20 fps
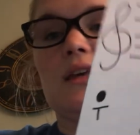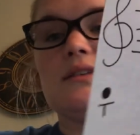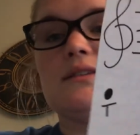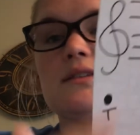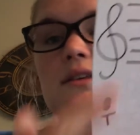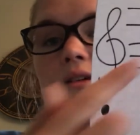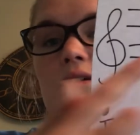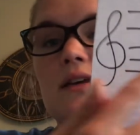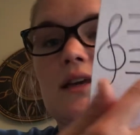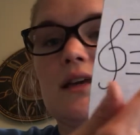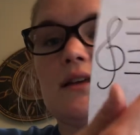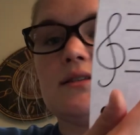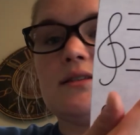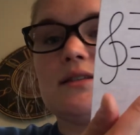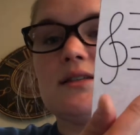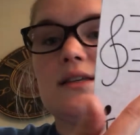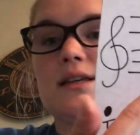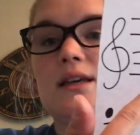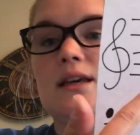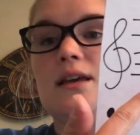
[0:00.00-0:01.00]
So again,
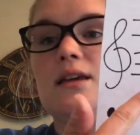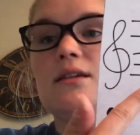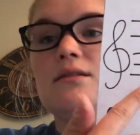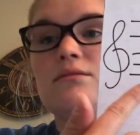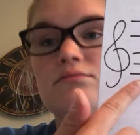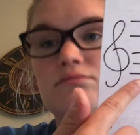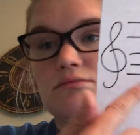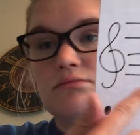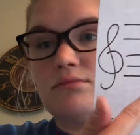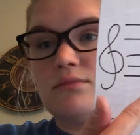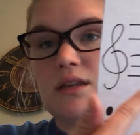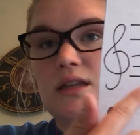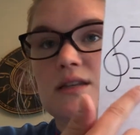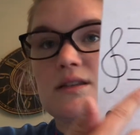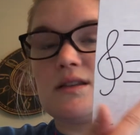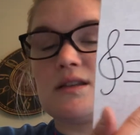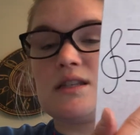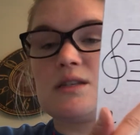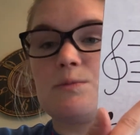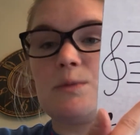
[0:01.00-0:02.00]
D is
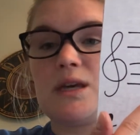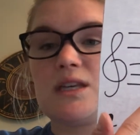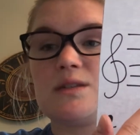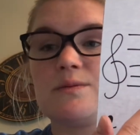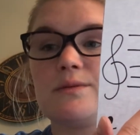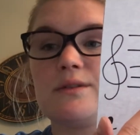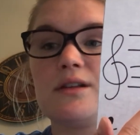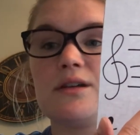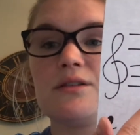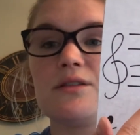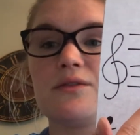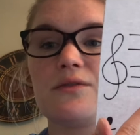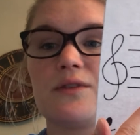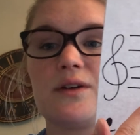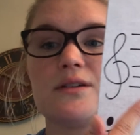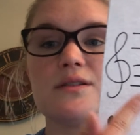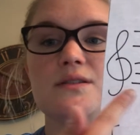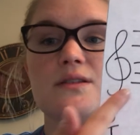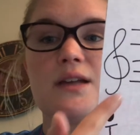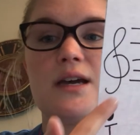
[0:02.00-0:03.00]
the space below the
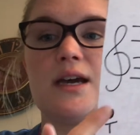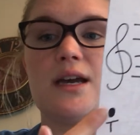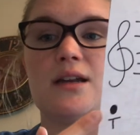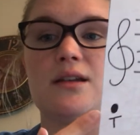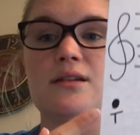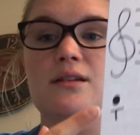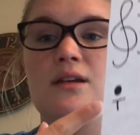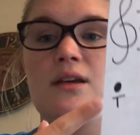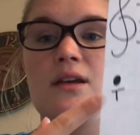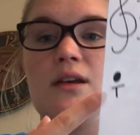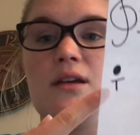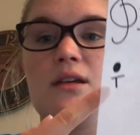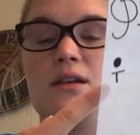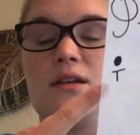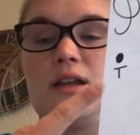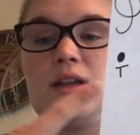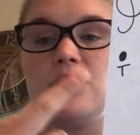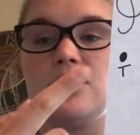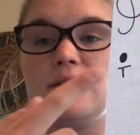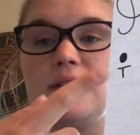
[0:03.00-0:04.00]
first line.
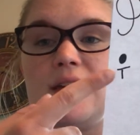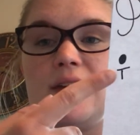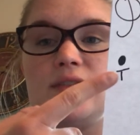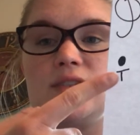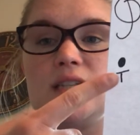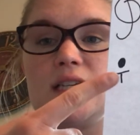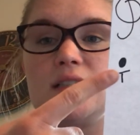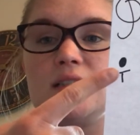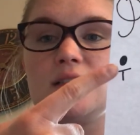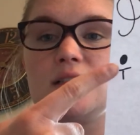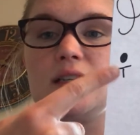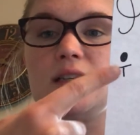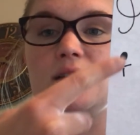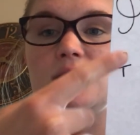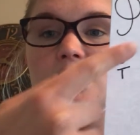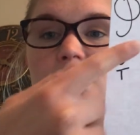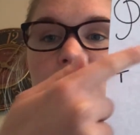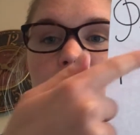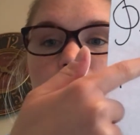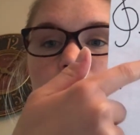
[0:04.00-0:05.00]
In your left hand, you need
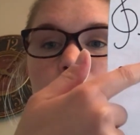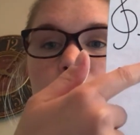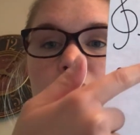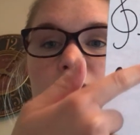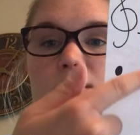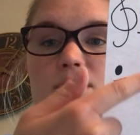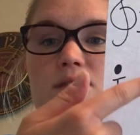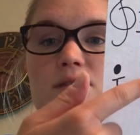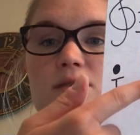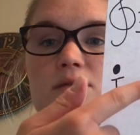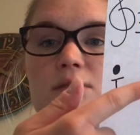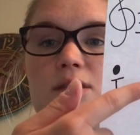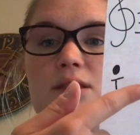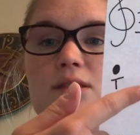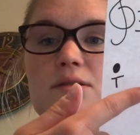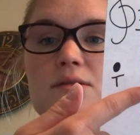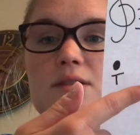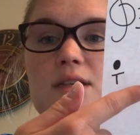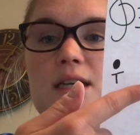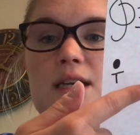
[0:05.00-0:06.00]
thumb, 1, 2, and
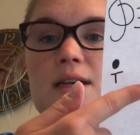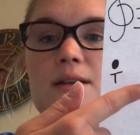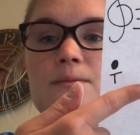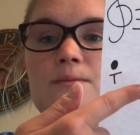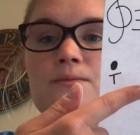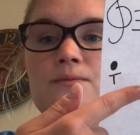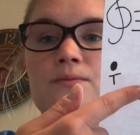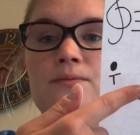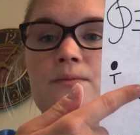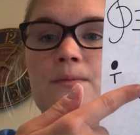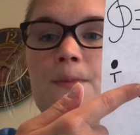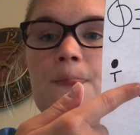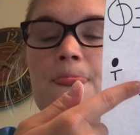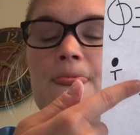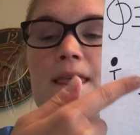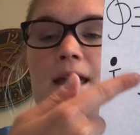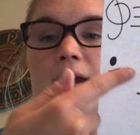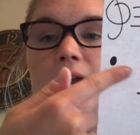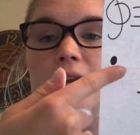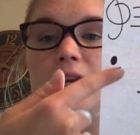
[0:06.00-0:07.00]
3.
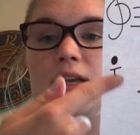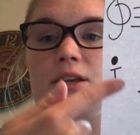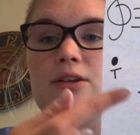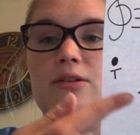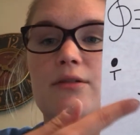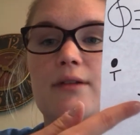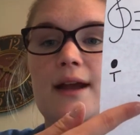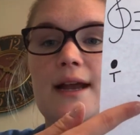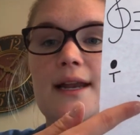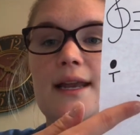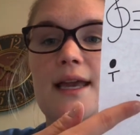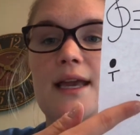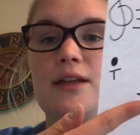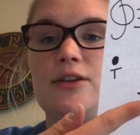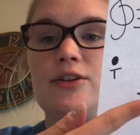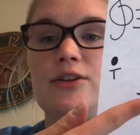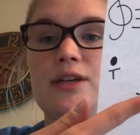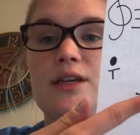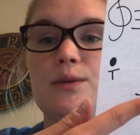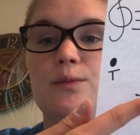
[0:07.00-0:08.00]
And in your right hand, you
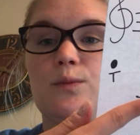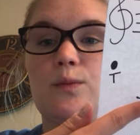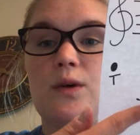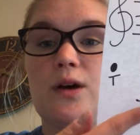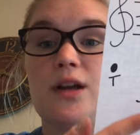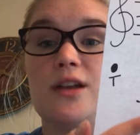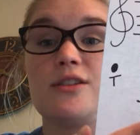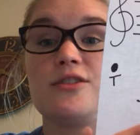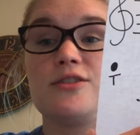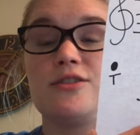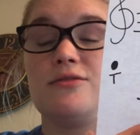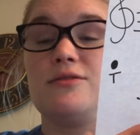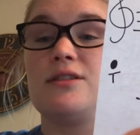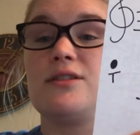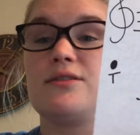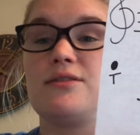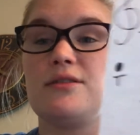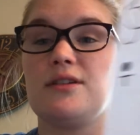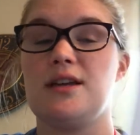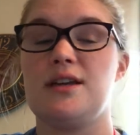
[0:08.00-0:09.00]
need 1, 2, and
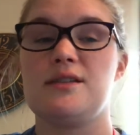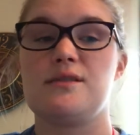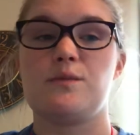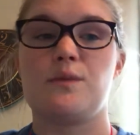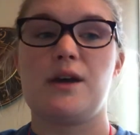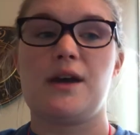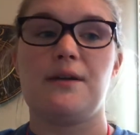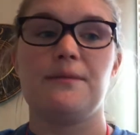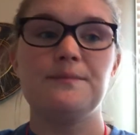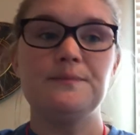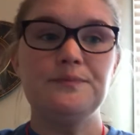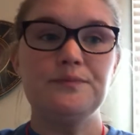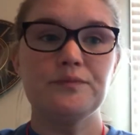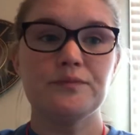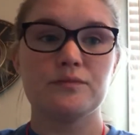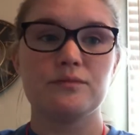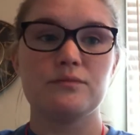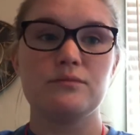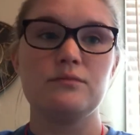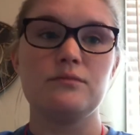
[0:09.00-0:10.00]
3 as well.
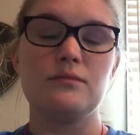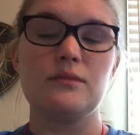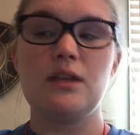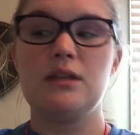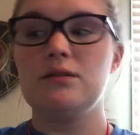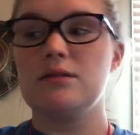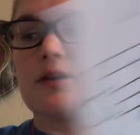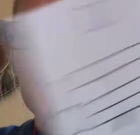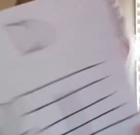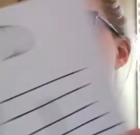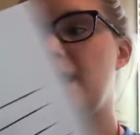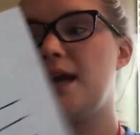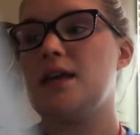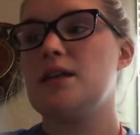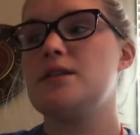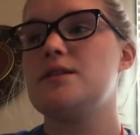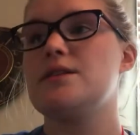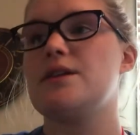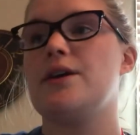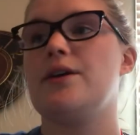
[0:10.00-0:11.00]
Okay,
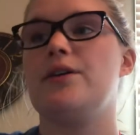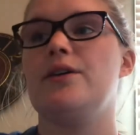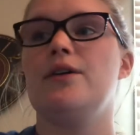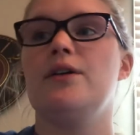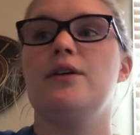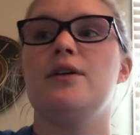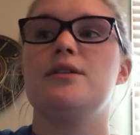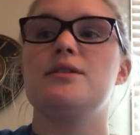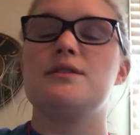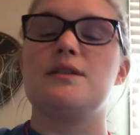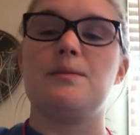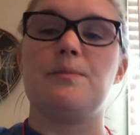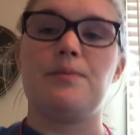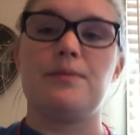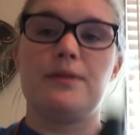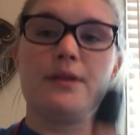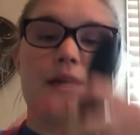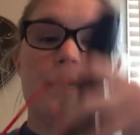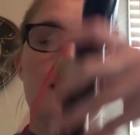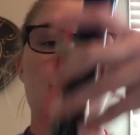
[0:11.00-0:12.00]
so to play